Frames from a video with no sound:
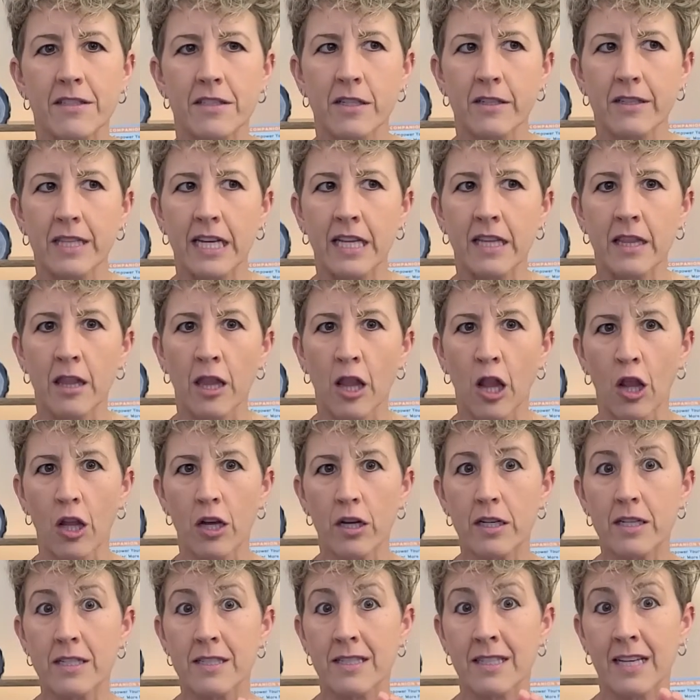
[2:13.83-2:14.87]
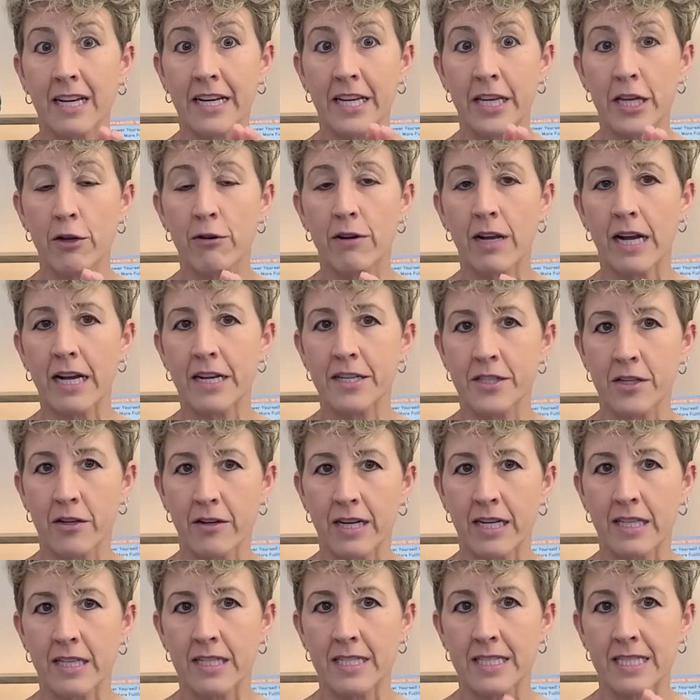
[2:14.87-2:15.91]
So that looks like you guys are
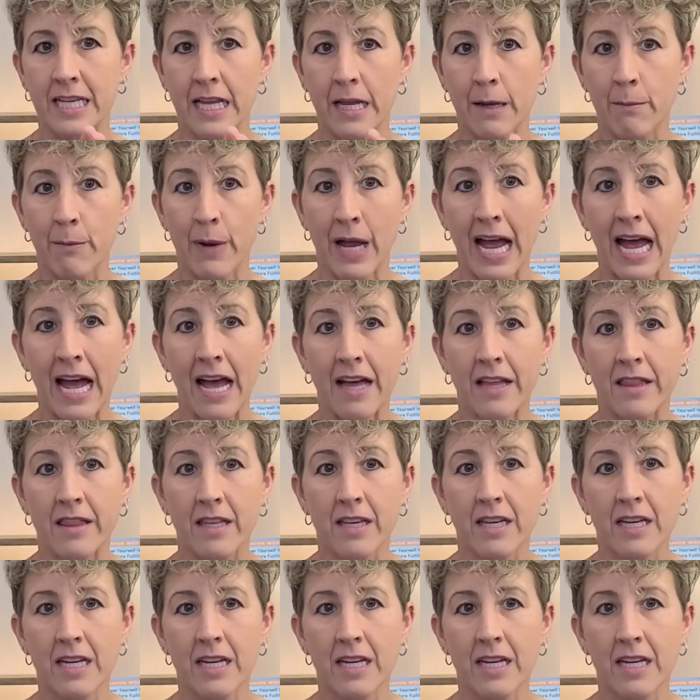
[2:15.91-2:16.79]
on the same path,